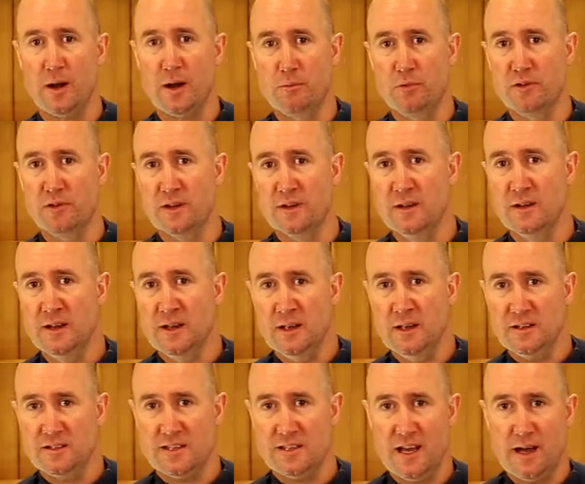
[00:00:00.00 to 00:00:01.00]
able to
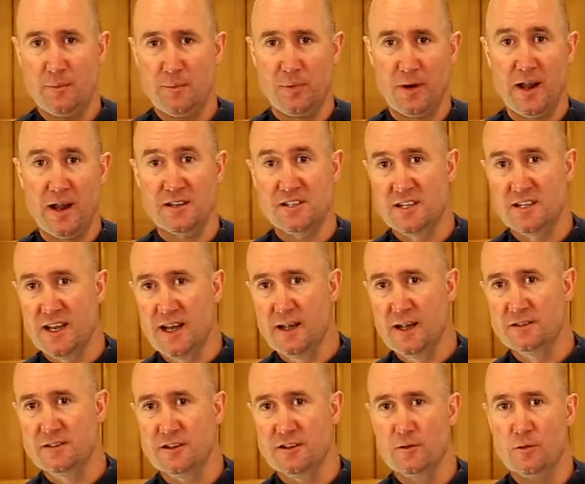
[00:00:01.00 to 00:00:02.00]
start branching out
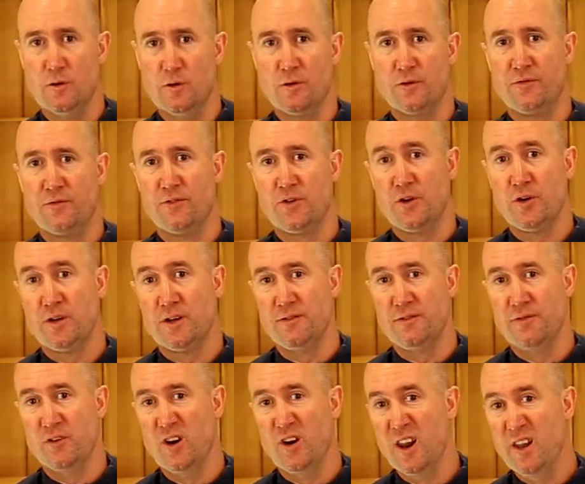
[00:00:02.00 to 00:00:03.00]
into the world of cooking
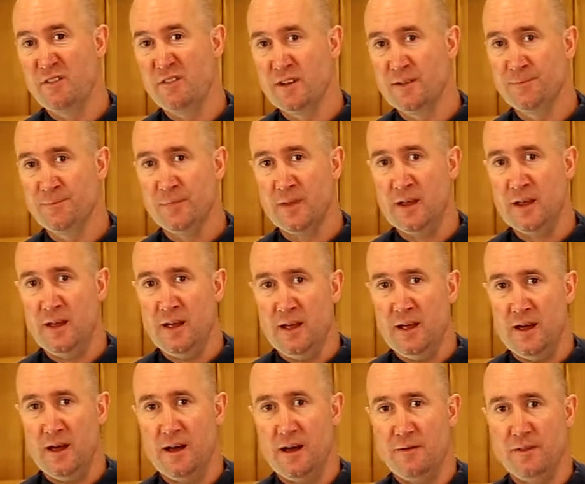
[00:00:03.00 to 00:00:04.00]
for a living,
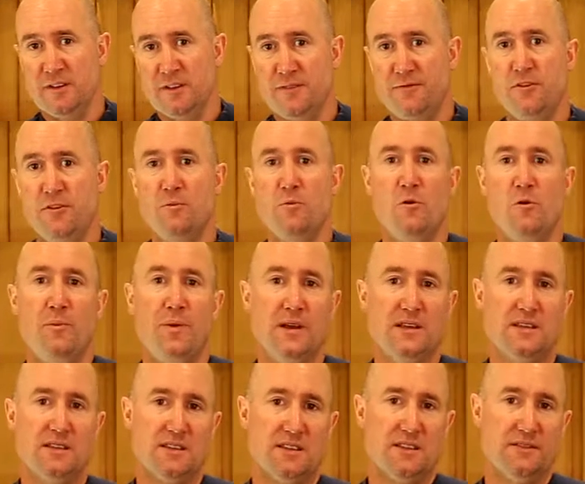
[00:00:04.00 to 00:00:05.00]
there's a few more
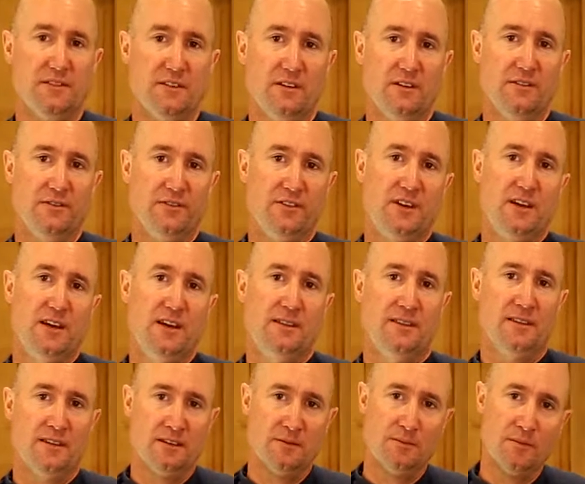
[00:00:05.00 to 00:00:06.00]
pieces of kit
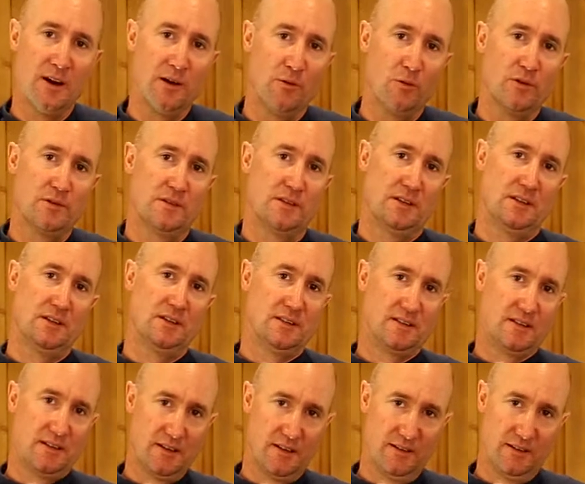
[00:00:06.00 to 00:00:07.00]
that you might want to
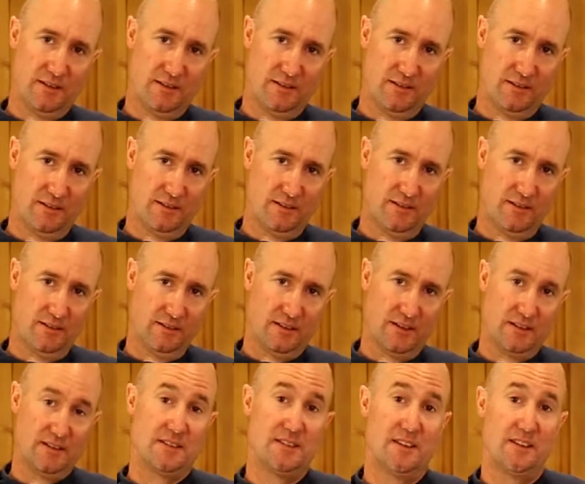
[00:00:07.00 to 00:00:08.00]
consider
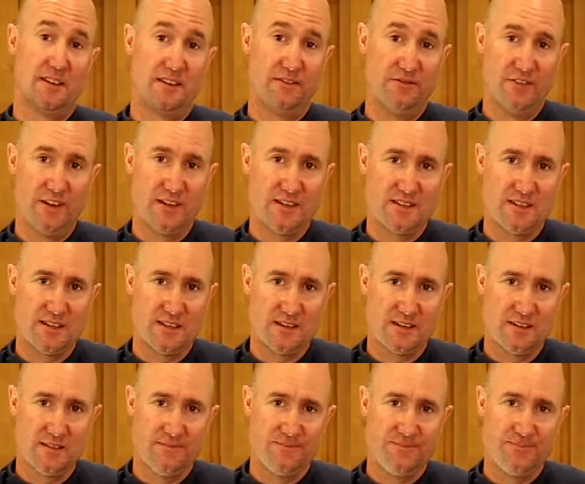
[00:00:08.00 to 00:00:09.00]
investing in.